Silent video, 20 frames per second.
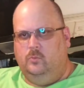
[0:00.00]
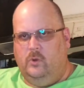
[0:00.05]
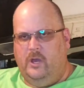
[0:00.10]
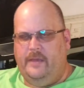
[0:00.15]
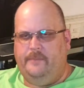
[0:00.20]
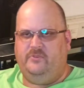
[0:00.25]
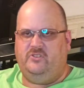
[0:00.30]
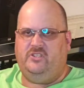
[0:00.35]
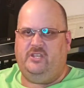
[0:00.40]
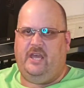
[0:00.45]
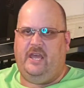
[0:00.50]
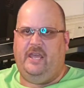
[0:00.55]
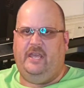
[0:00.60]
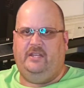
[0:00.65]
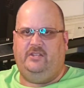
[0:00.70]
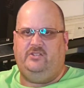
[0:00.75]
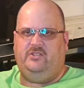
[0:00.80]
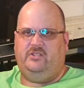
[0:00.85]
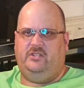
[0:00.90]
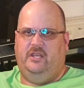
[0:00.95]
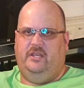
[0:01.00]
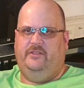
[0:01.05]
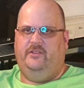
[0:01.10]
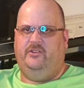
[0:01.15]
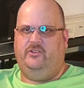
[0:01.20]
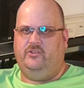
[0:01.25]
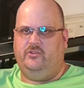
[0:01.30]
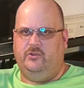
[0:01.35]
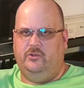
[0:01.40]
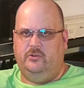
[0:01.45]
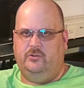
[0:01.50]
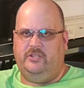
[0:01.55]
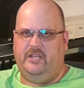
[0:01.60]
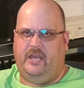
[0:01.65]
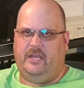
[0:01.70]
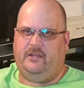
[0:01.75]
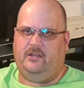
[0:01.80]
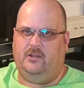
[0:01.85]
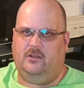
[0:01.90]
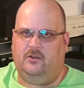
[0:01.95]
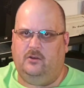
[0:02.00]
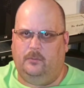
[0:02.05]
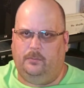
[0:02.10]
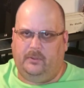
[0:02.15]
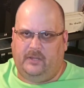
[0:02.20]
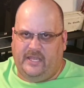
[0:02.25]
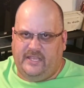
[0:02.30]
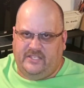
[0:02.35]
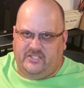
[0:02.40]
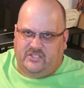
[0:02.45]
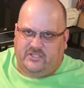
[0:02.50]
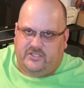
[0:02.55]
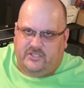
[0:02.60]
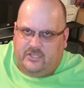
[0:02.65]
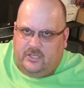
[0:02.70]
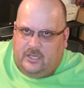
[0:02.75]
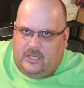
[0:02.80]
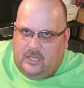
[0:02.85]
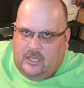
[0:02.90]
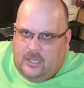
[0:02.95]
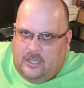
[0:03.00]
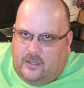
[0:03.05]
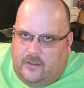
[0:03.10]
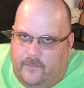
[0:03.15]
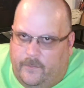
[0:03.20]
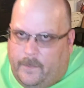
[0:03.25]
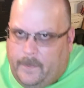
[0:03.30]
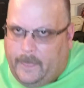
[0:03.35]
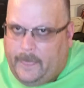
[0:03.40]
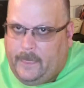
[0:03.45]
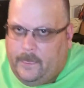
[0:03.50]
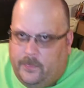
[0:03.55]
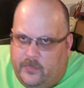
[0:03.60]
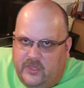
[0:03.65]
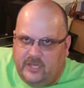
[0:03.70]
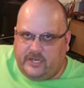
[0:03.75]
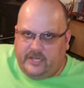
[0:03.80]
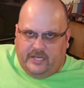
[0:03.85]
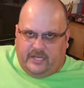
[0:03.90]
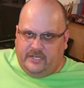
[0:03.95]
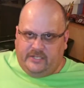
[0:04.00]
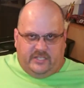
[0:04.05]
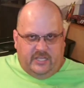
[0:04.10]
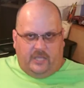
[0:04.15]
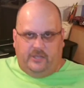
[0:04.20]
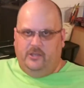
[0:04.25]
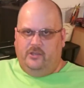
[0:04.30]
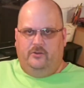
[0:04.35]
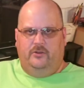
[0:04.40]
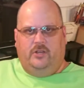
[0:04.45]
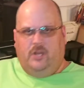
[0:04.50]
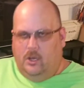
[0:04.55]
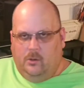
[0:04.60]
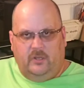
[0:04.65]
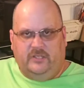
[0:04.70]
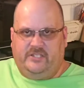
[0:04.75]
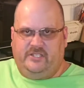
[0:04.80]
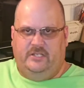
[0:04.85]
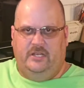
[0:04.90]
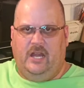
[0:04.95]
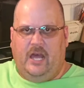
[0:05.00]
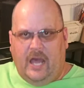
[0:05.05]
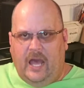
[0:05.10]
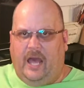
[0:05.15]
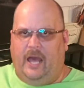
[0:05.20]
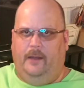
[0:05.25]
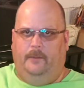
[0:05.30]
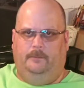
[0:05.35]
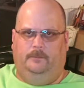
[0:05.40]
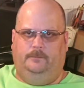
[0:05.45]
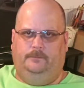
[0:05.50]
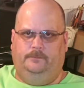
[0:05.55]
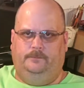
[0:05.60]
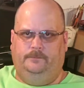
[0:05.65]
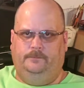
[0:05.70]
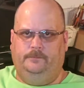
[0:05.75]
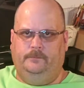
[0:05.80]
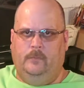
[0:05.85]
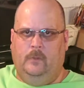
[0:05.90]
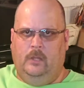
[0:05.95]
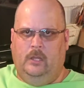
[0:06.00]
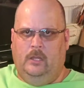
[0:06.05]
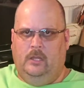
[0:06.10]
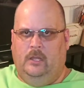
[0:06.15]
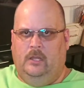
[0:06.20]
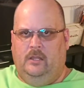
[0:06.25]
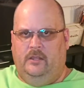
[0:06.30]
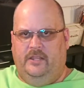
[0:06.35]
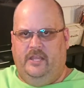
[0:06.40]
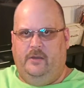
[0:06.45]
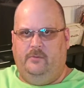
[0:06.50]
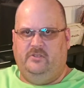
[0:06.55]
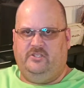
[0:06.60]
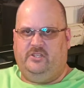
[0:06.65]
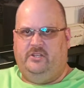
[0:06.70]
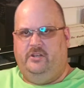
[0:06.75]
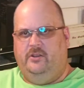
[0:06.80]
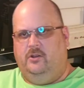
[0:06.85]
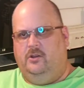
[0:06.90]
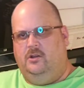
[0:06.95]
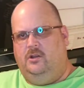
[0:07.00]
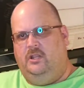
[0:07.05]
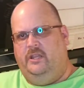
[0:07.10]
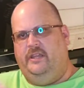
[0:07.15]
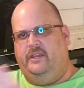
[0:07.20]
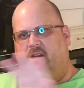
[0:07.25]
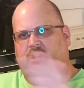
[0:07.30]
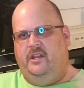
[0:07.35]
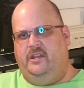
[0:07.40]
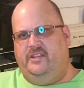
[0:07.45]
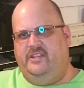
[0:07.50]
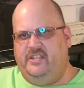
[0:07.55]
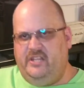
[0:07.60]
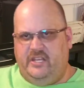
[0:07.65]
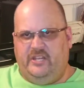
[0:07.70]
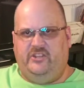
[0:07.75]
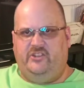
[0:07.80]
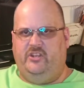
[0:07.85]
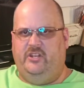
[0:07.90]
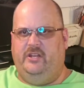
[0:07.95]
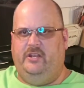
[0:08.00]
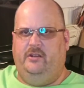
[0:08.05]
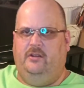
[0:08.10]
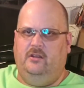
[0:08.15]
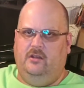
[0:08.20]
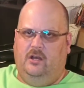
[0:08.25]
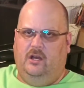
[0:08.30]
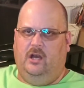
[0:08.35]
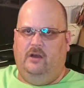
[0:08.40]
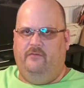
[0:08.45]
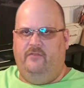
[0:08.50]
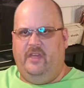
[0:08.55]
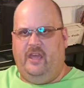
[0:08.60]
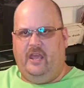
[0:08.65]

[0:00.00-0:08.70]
websites and the true technical places, they're going to tell you, no, it's not. That was an earlier edition of